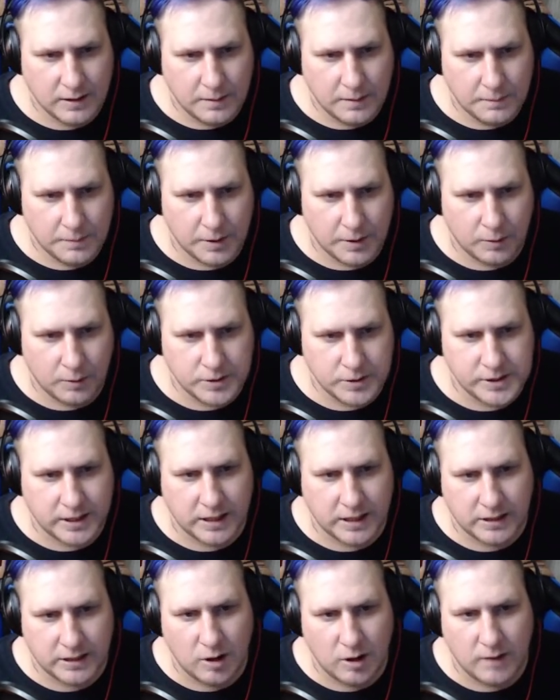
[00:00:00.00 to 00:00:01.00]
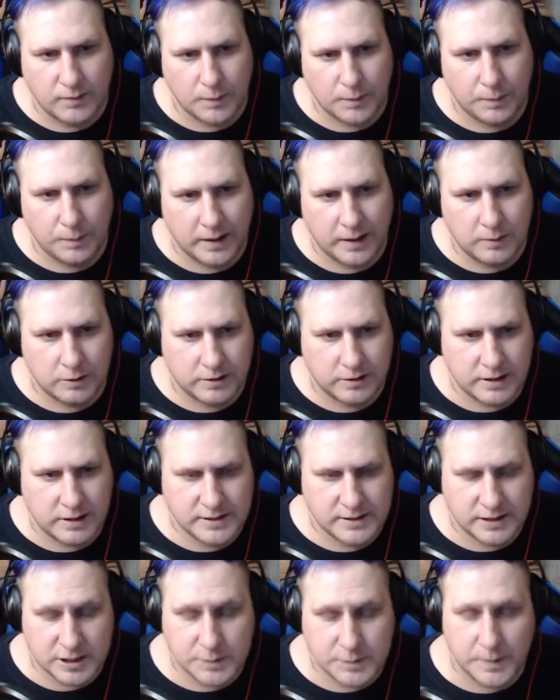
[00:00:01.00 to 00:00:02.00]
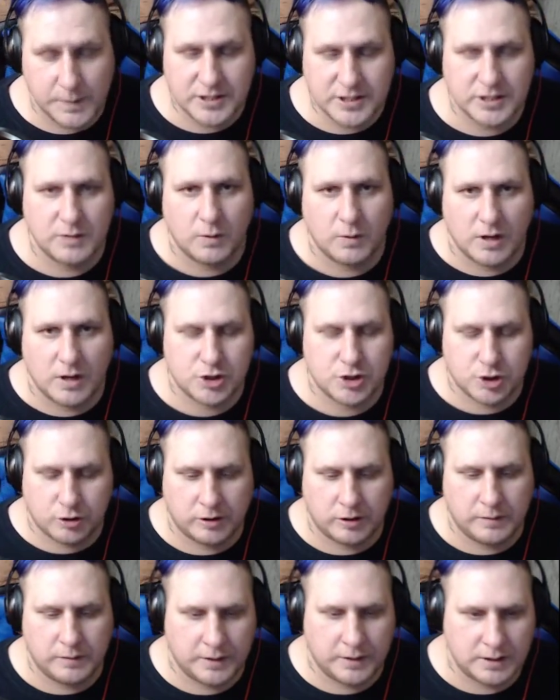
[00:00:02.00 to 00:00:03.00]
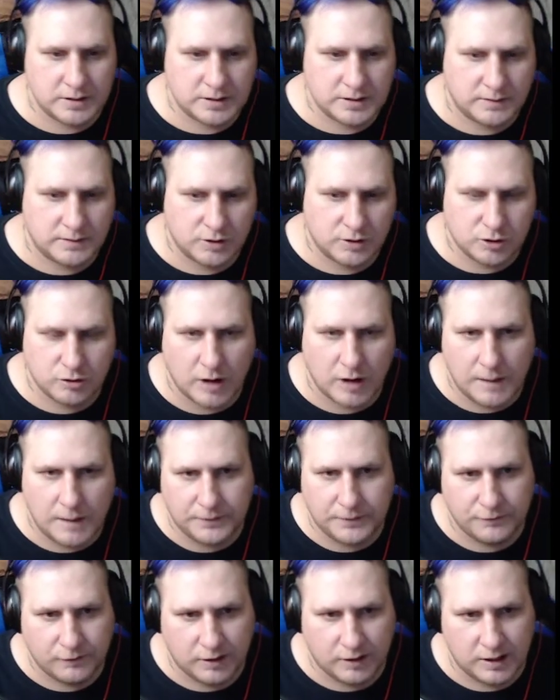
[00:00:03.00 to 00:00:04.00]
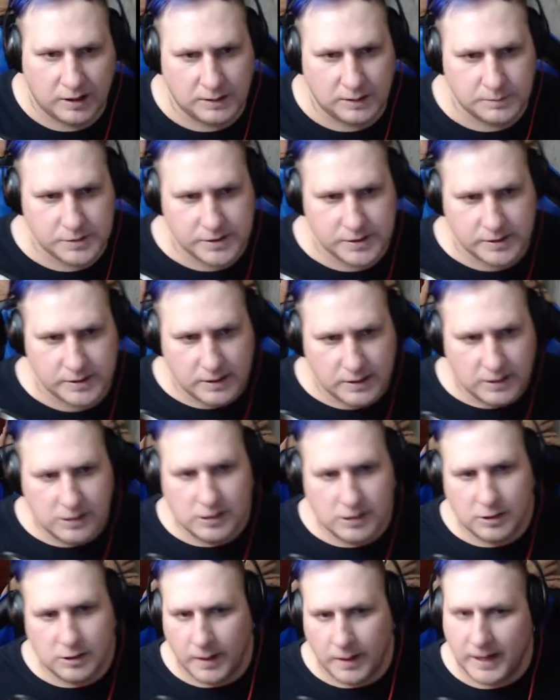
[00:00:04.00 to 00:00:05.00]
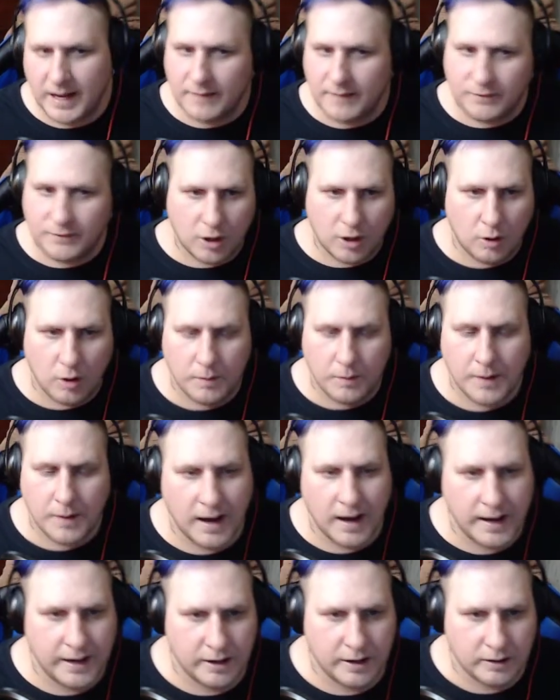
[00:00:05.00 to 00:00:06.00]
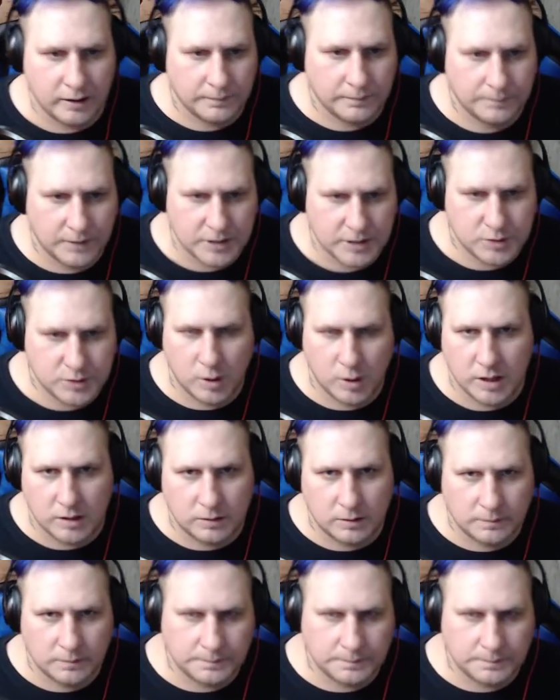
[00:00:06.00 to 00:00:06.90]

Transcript: but once again, you have to play with these, especially while streaming, because if you're dropping frames, you might have to go up higher as well.